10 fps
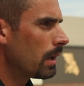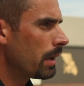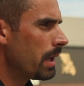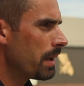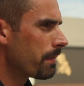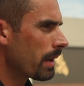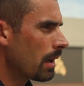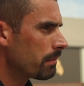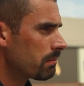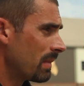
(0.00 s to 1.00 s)
if
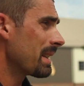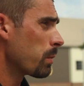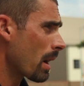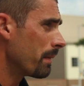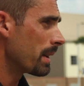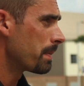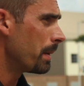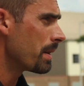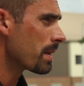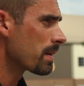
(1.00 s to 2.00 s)
that's what I've
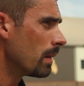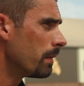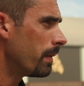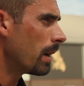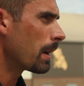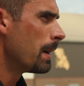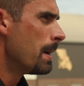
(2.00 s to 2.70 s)
experienced so far.